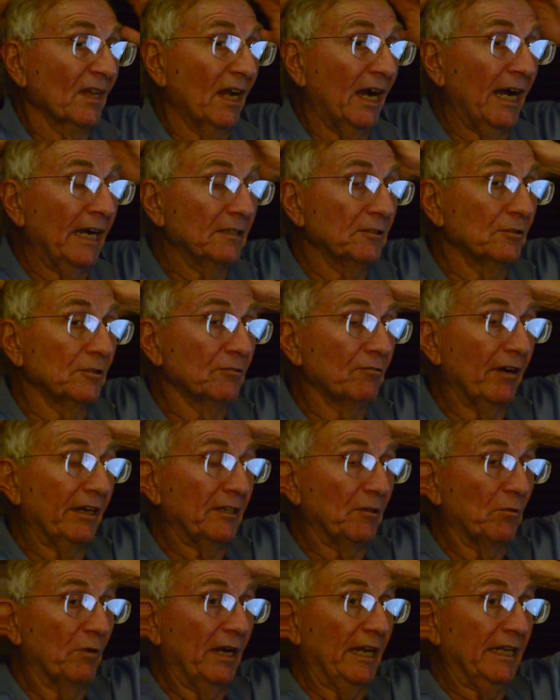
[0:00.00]
I learned right
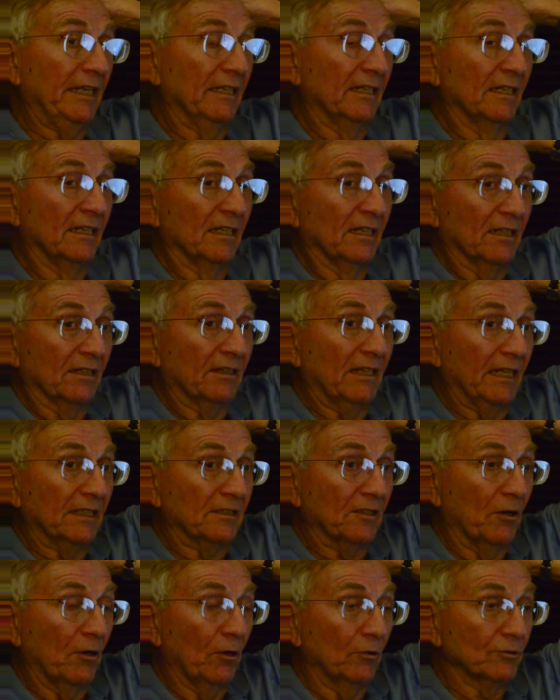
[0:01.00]
away that
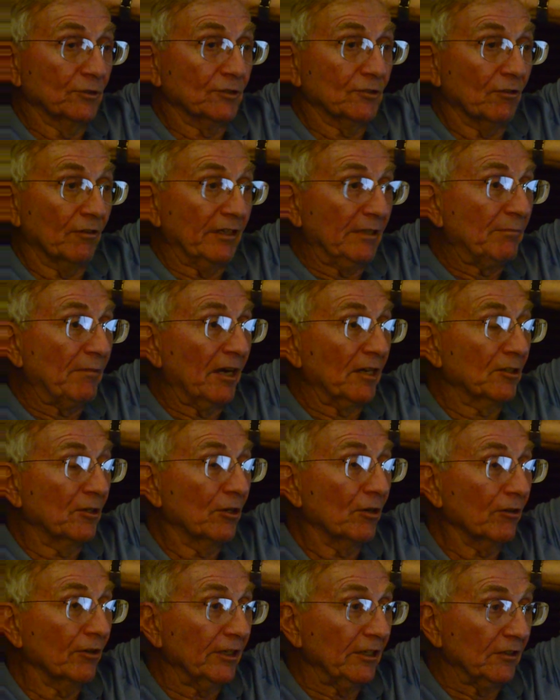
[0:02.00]
the whole story about
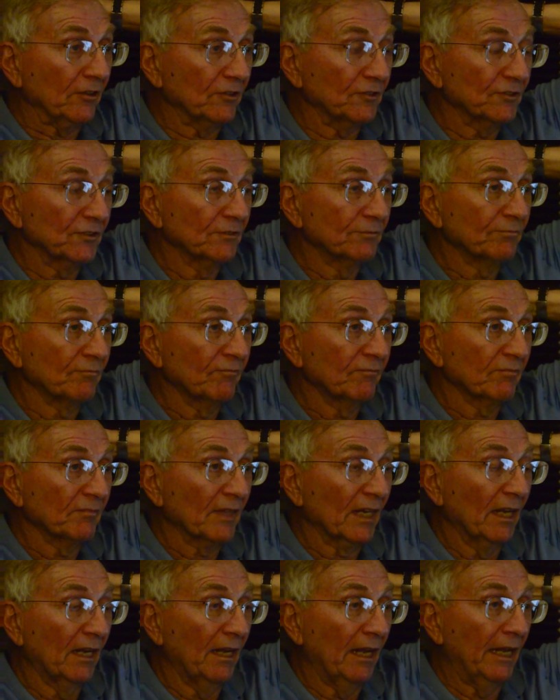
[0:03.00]
couriers,
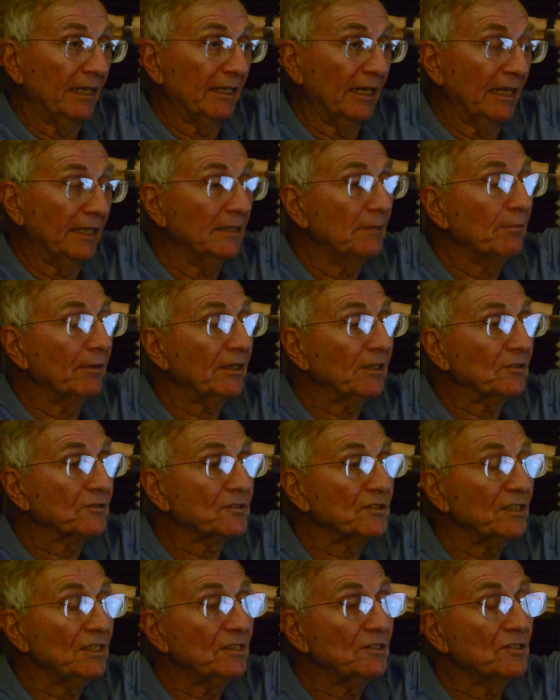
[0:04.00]
and anybody who's
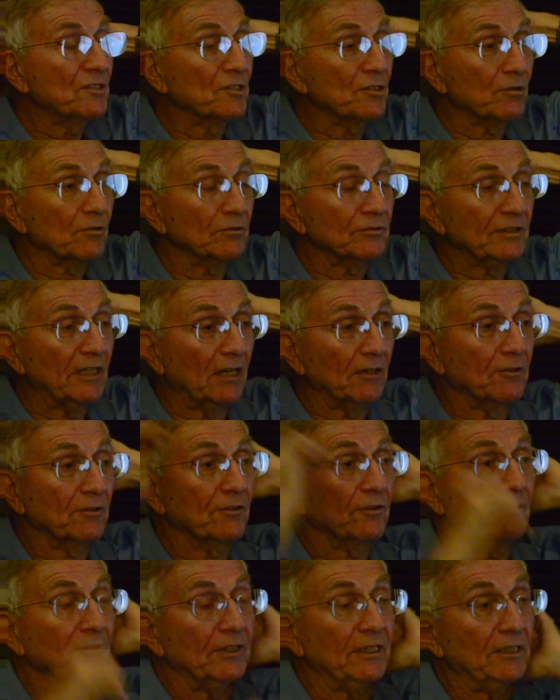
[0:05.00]
seen Zero Dark
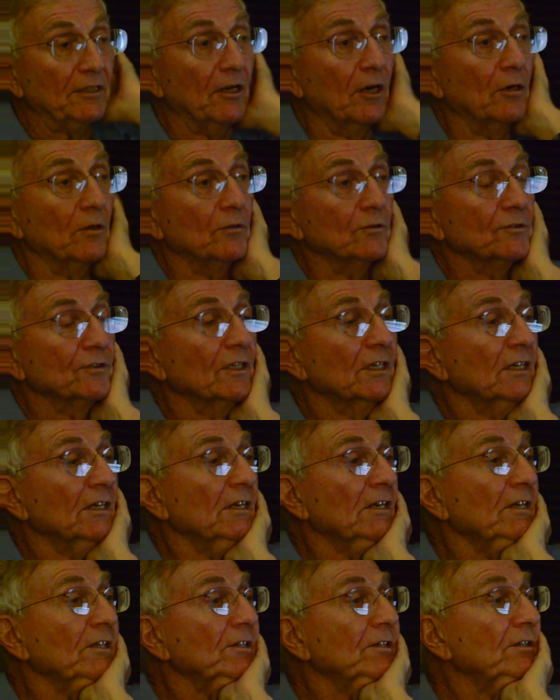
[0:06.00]
30 knows,
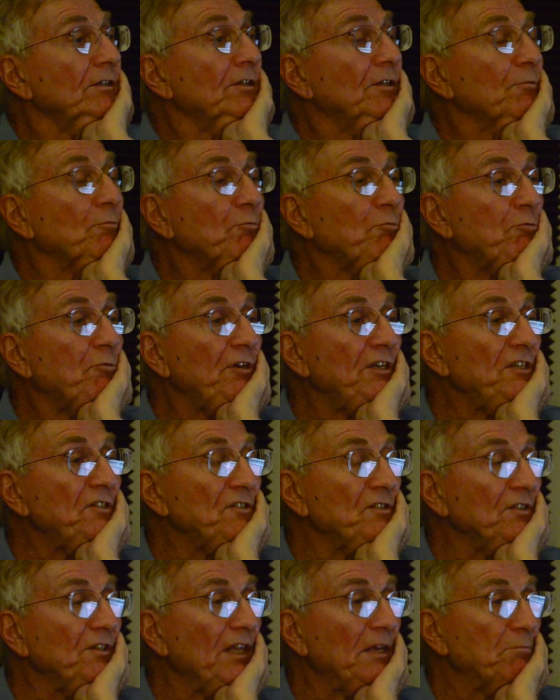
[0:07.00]
the
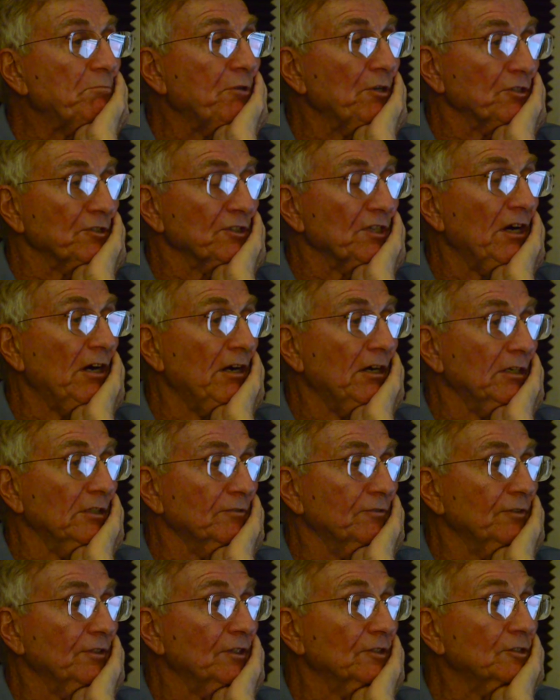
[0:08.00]
reason they pushed hard
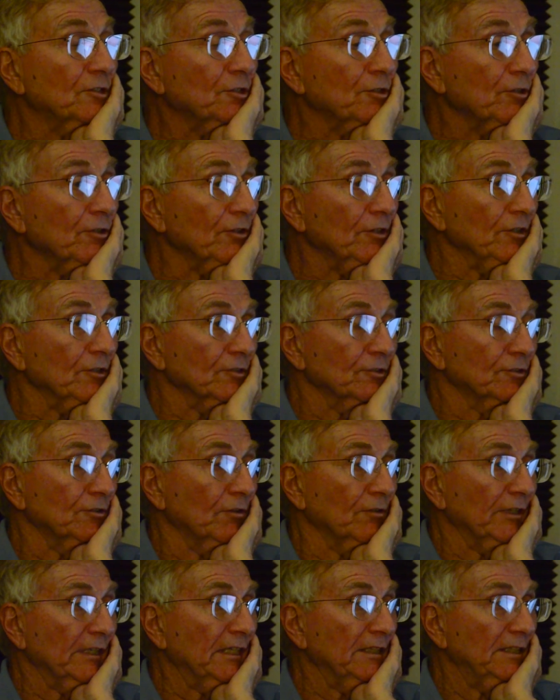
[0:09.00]
for the courier
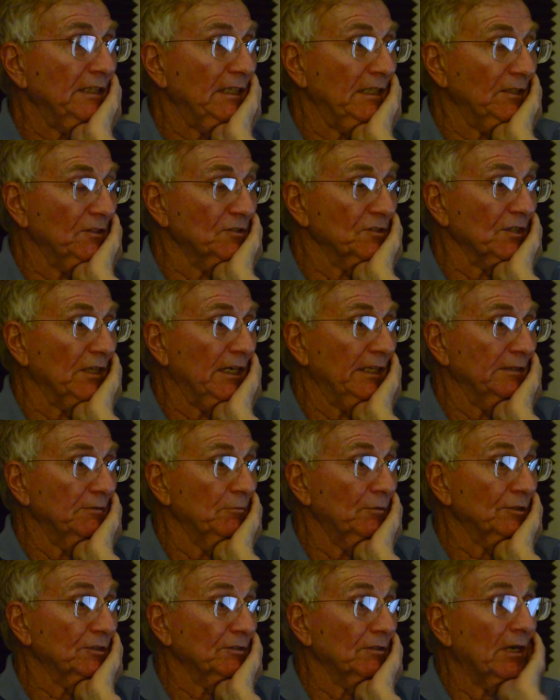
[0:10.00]
story on the inside,
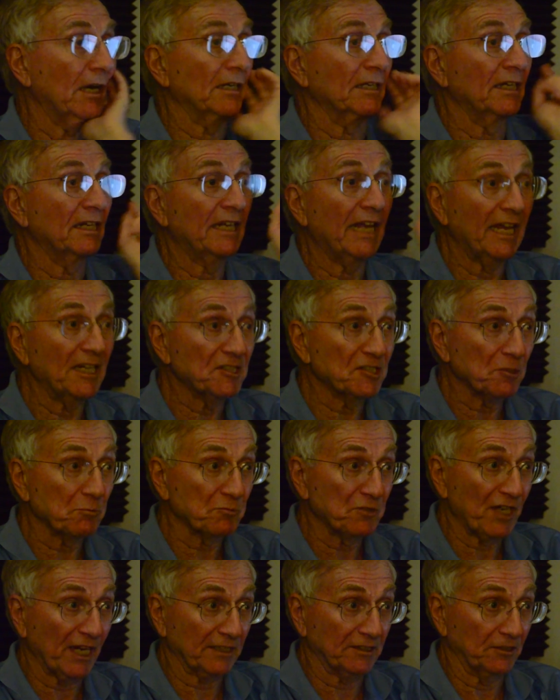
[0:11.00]
which Gates
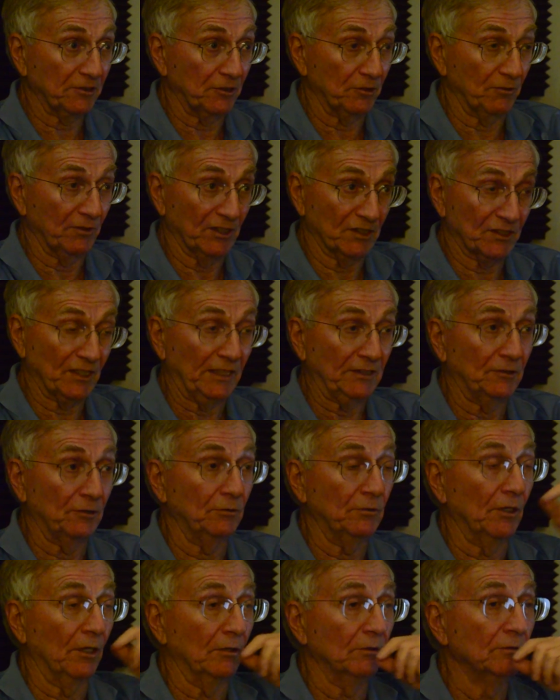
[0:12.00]
objected to, this I do
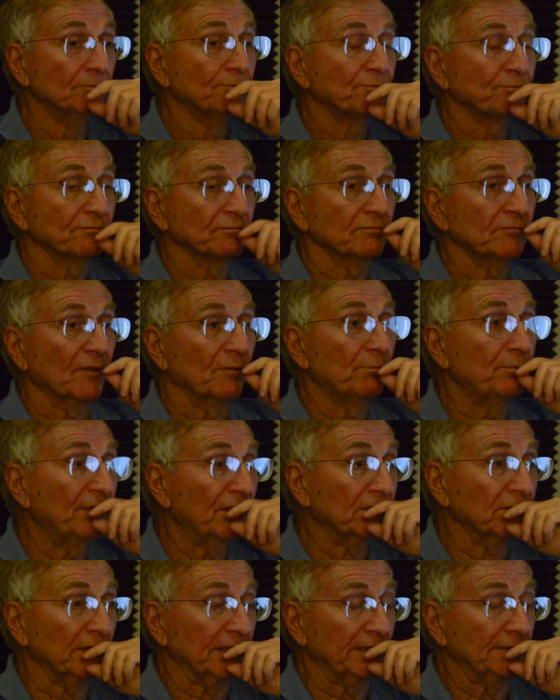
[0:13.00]
know,
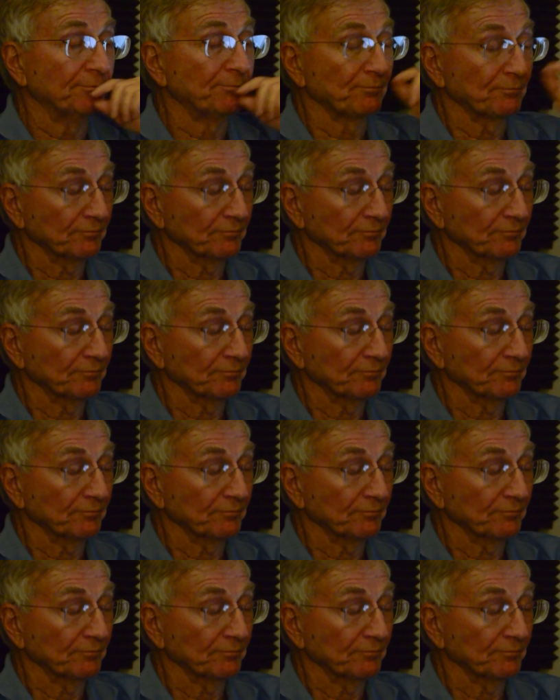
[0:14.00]
bitterly,